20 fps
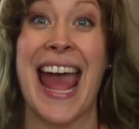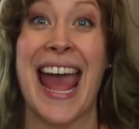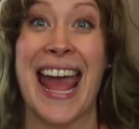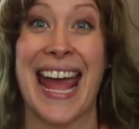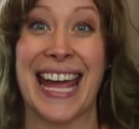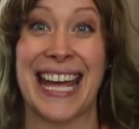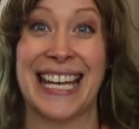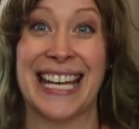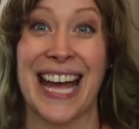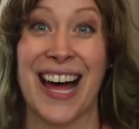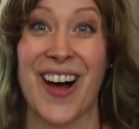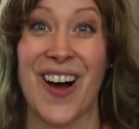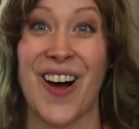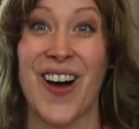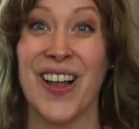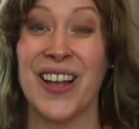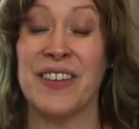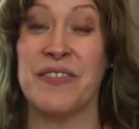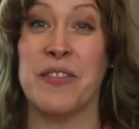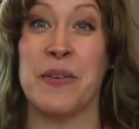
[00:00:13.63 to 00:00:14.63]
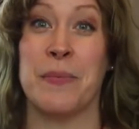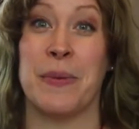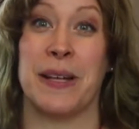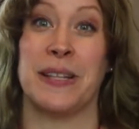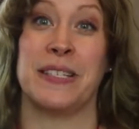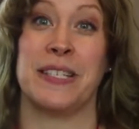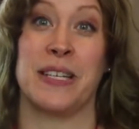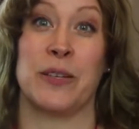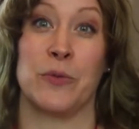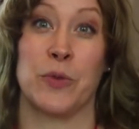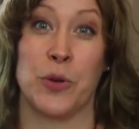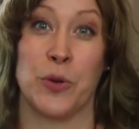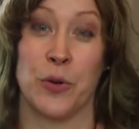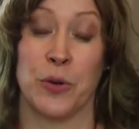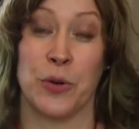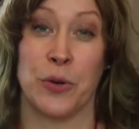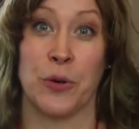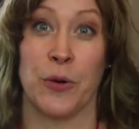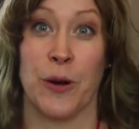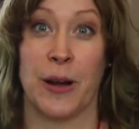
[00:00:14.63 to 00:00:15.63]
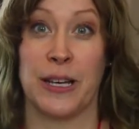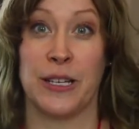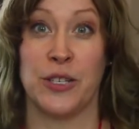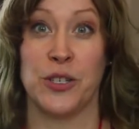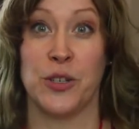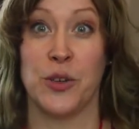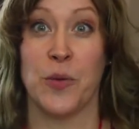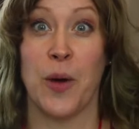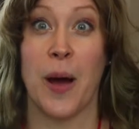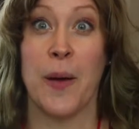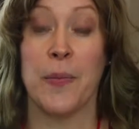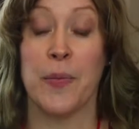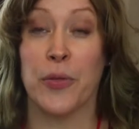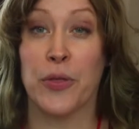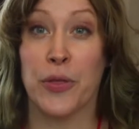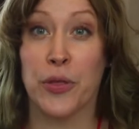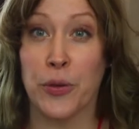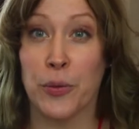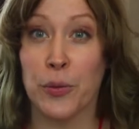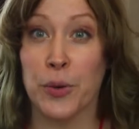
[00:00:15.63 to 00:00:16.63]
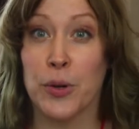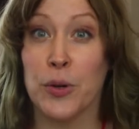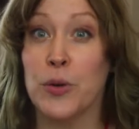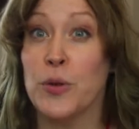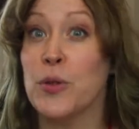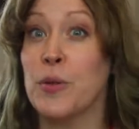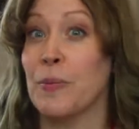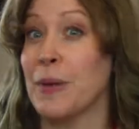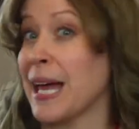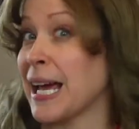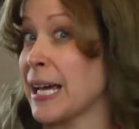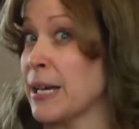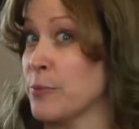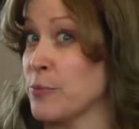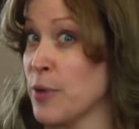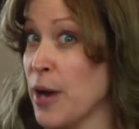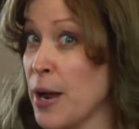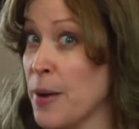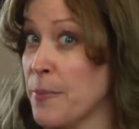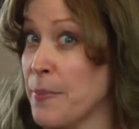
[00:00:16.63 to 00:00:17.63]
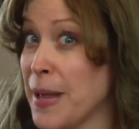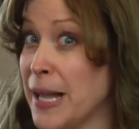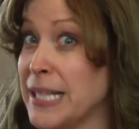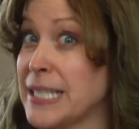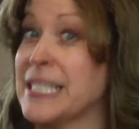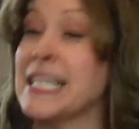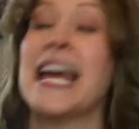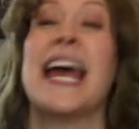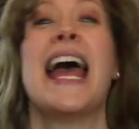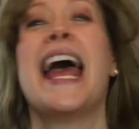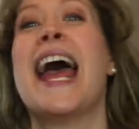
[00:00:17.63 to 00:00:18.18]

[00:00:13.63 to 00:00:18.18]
and all of the belts in Recorder Karate 2 up through the black and brown belt,